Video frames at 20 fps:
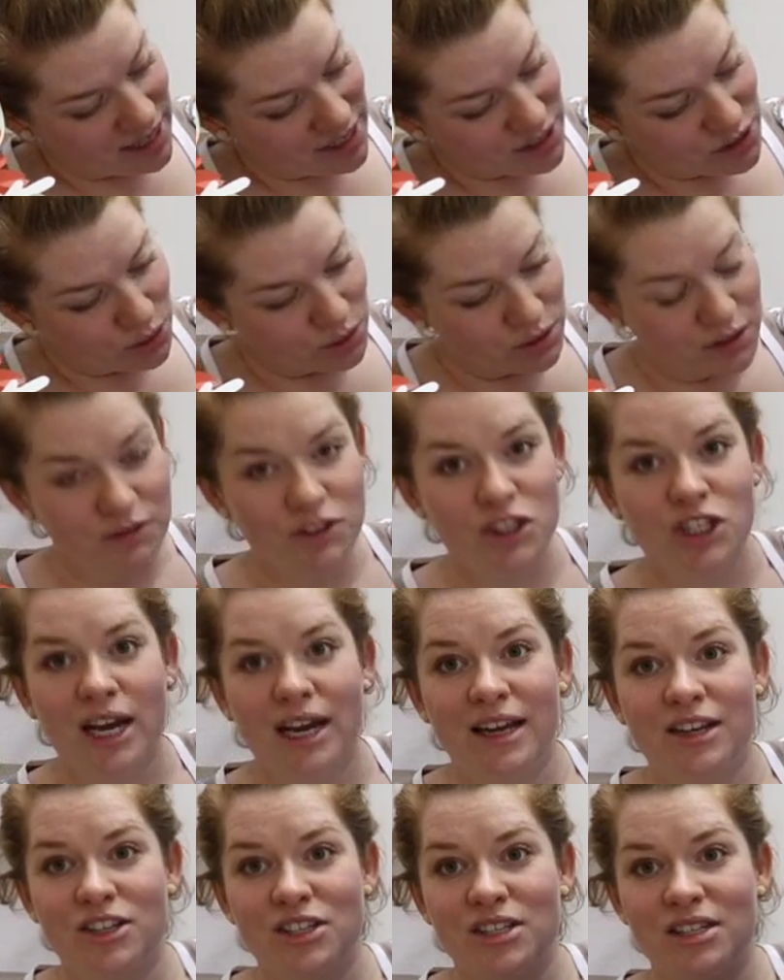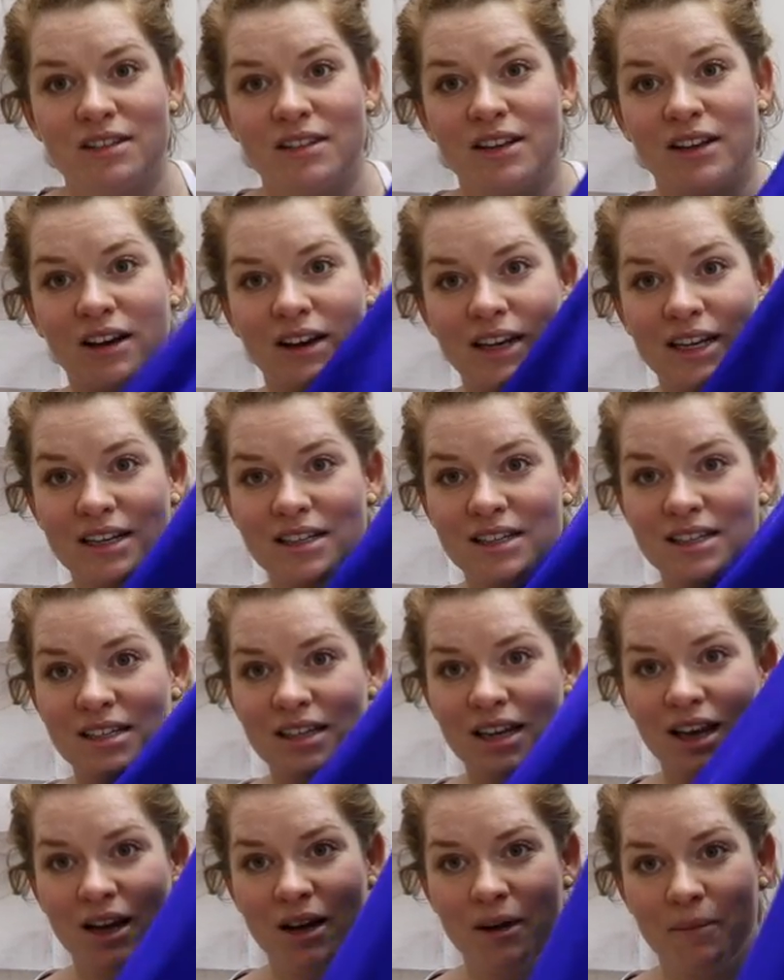sort of changes in the light,
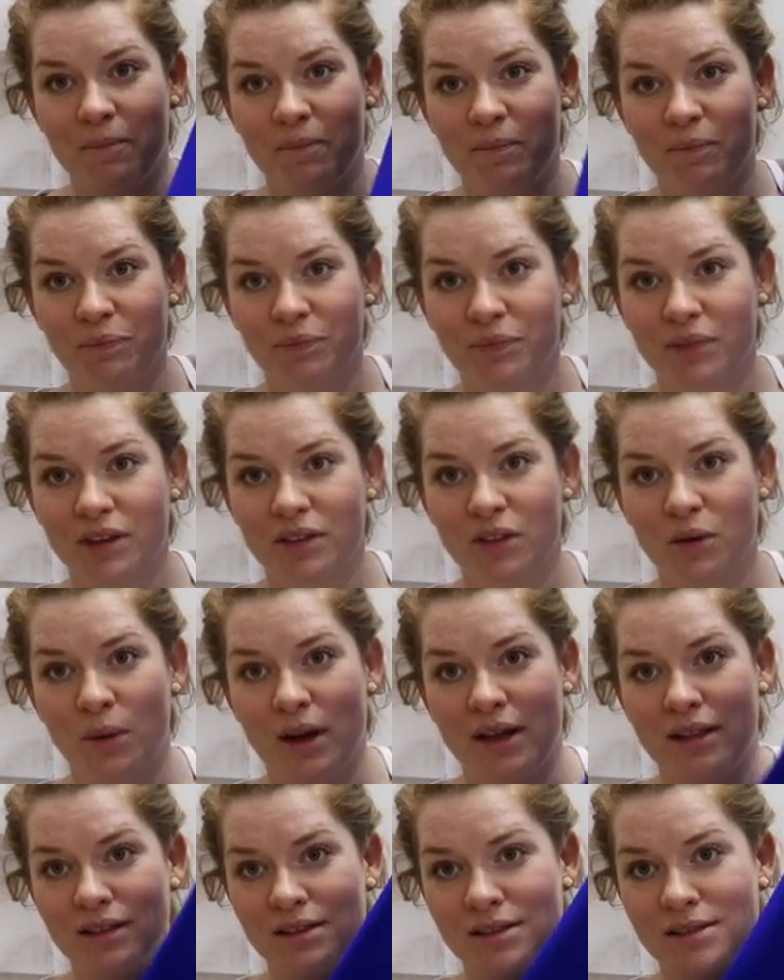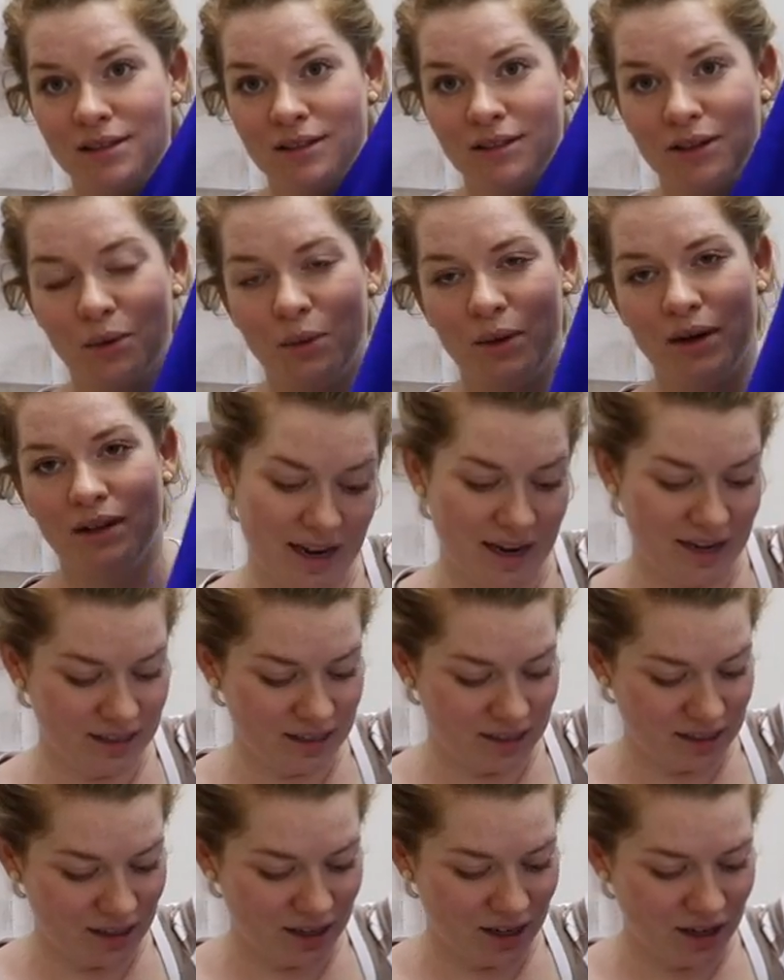the way that silk will.
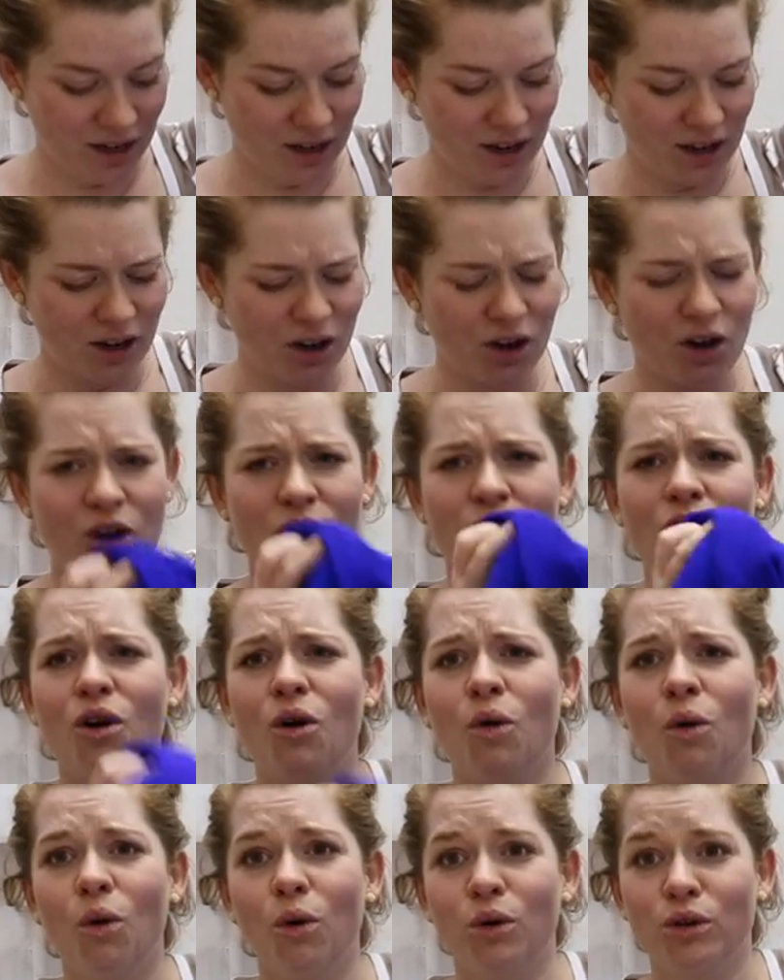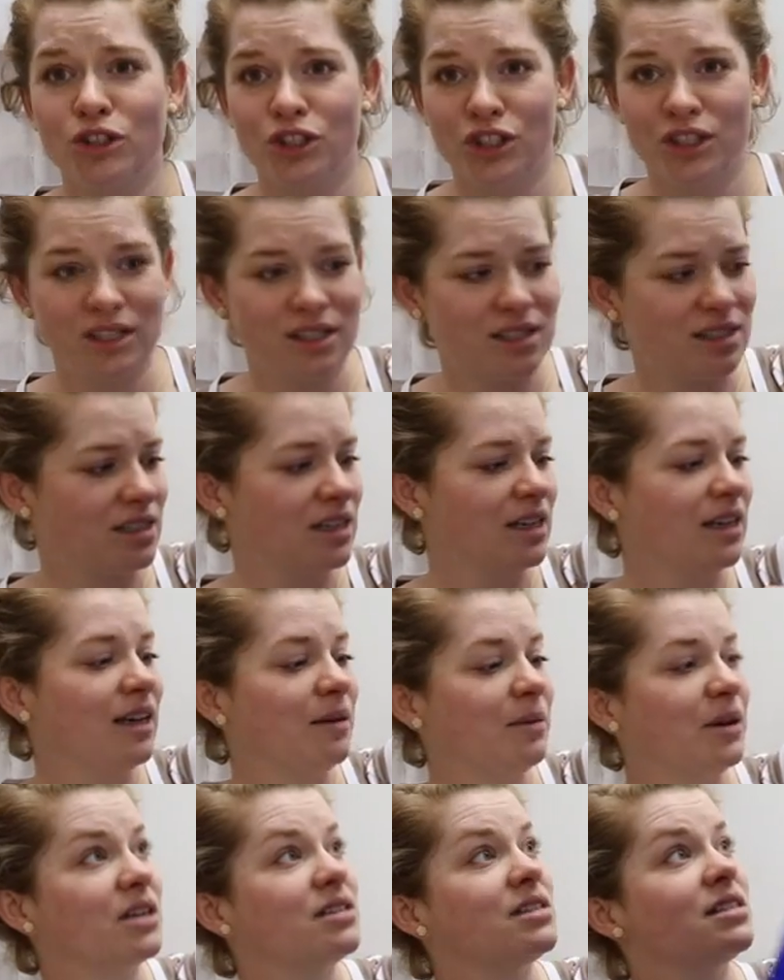It's gorgeous
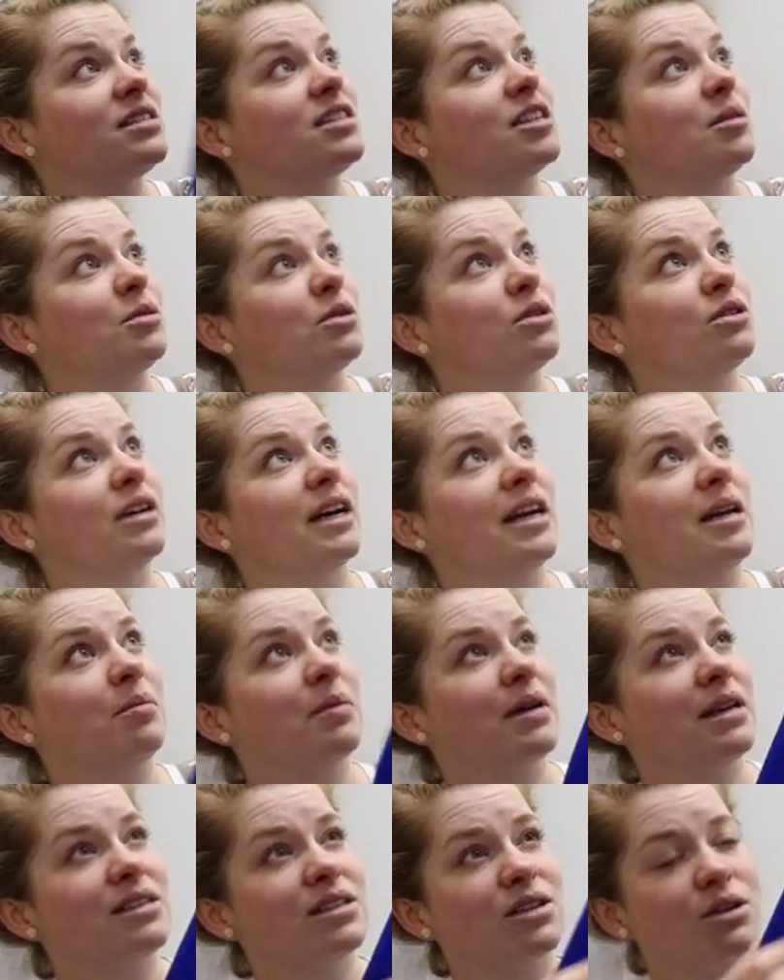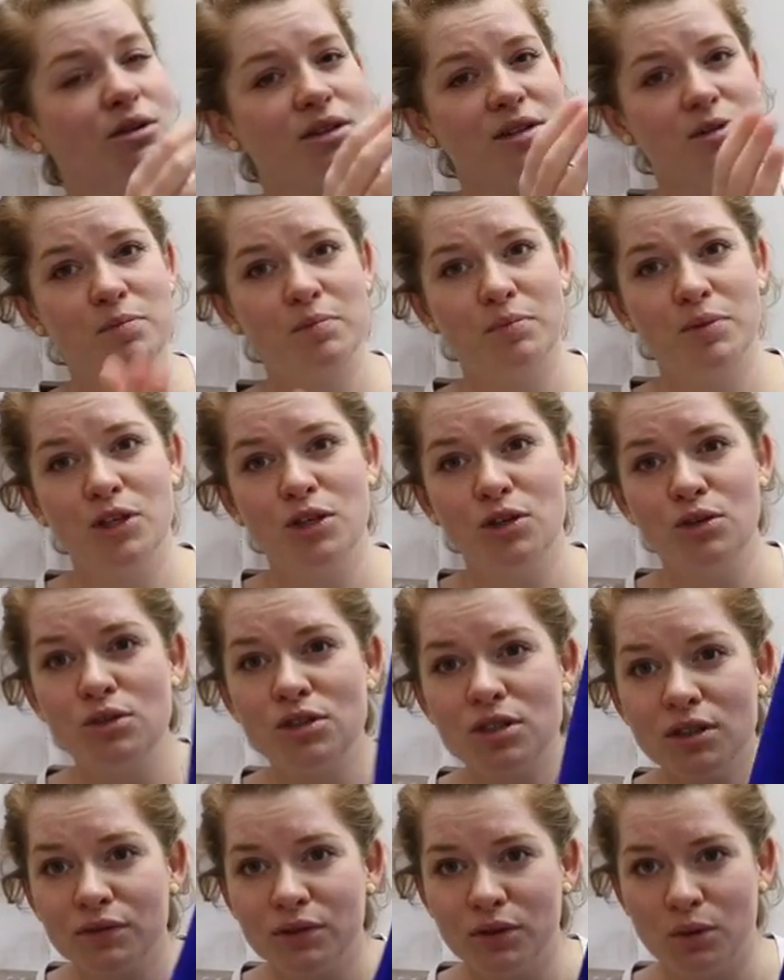because it's double crepe. It's got this
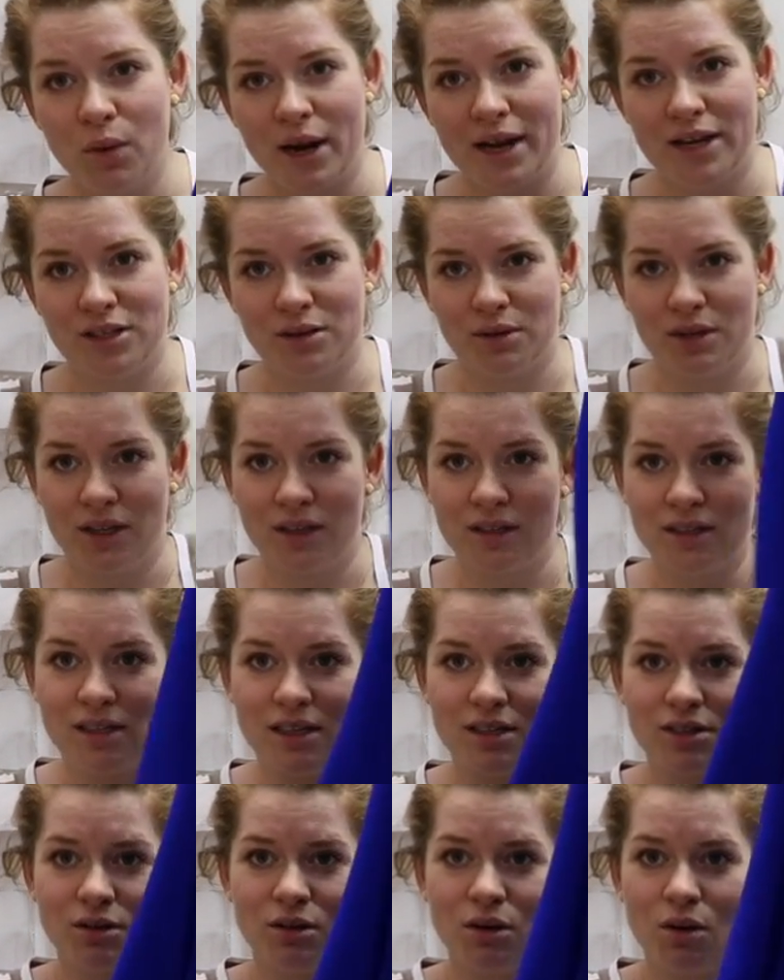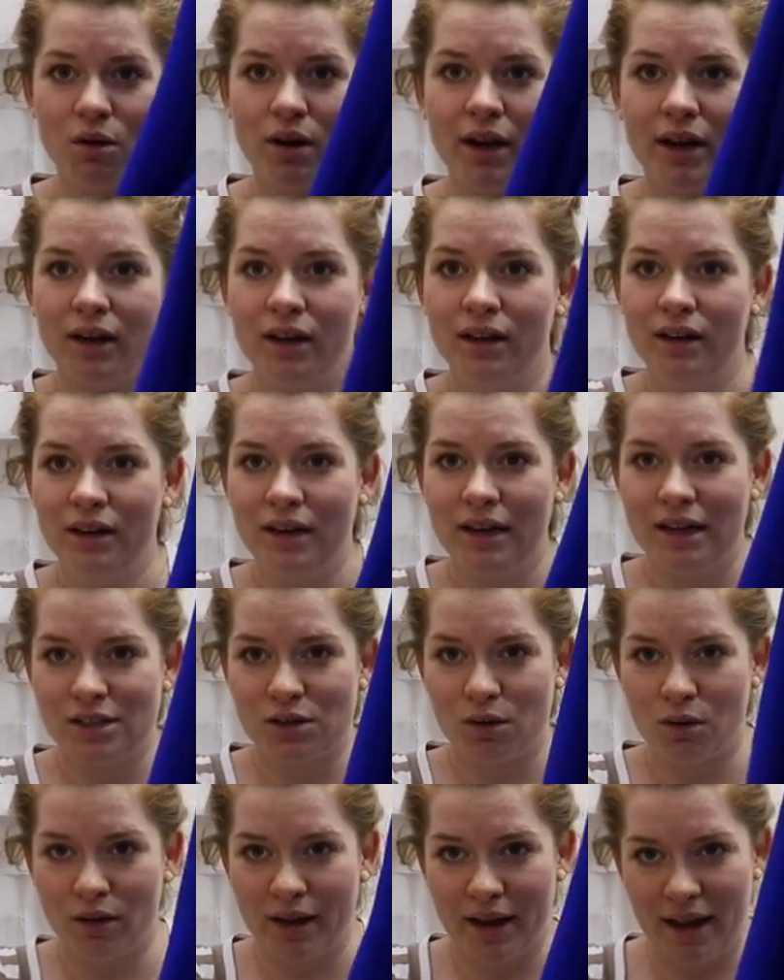beautiful weight to it. You can see it's
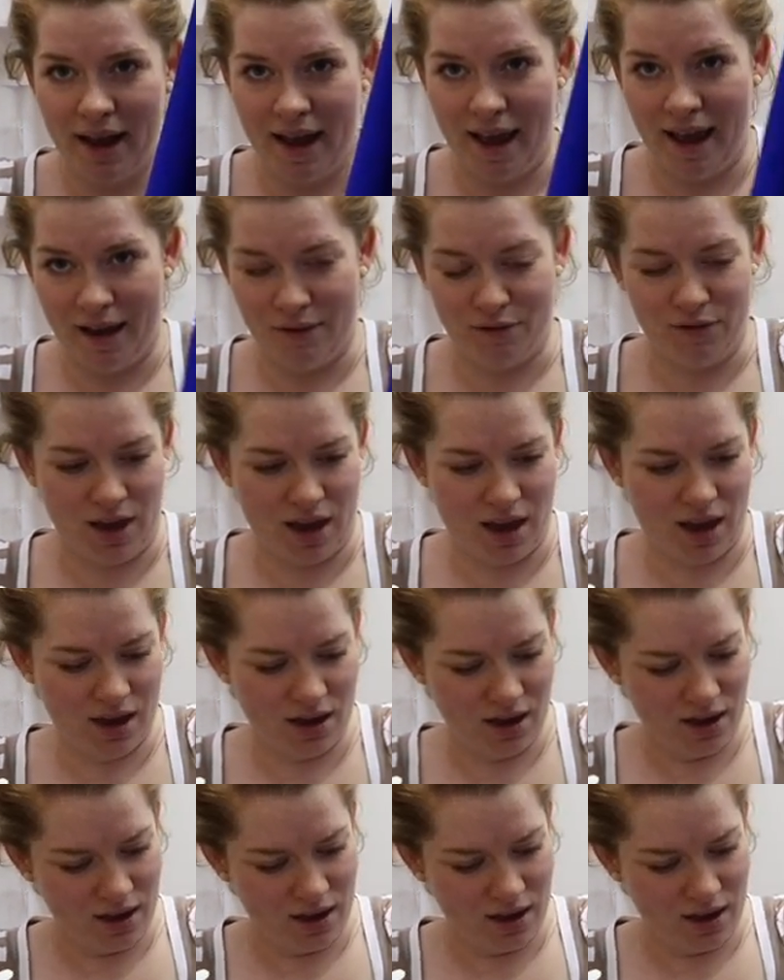quite heavy,